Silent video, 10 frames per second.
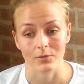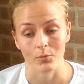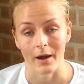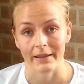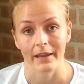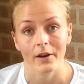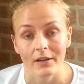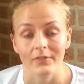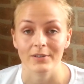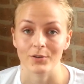and why
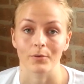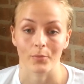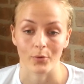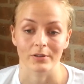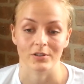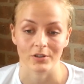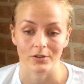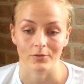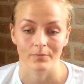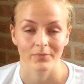caregiving is so important to
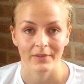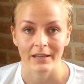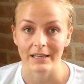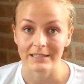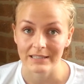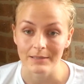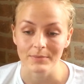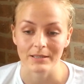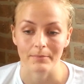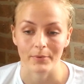you. It
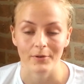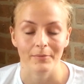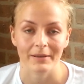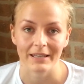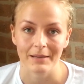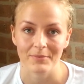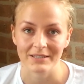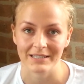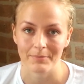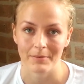seems simple, but keep
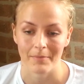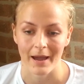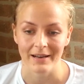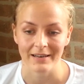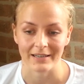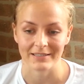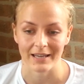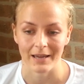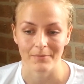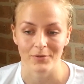this tip in mind next
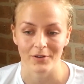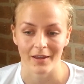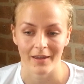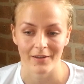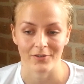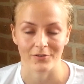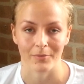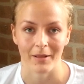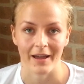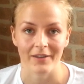time you're
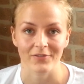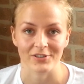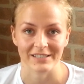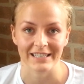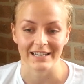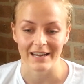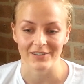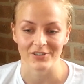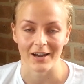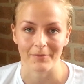applying for a
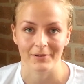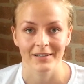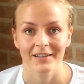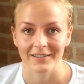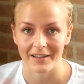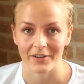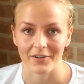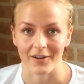CNA job. Later